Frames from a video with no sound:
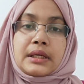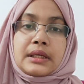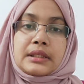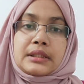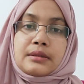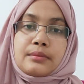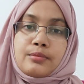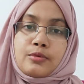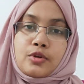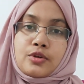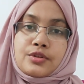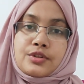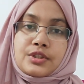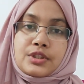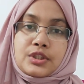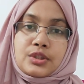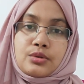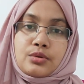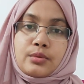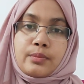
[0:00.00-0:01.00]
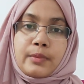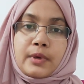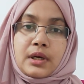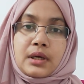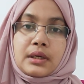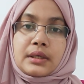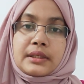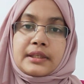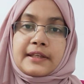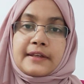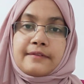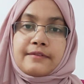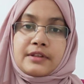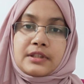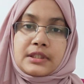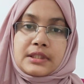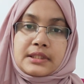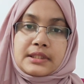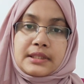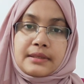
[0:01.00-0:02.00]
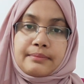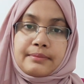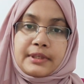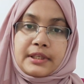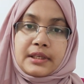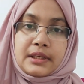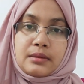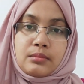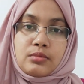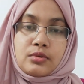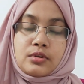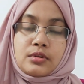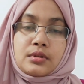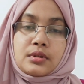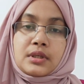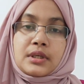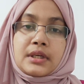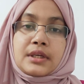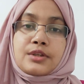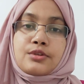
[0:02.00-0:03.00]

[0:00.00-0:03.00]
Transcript: In the procedure part, if it is applicable,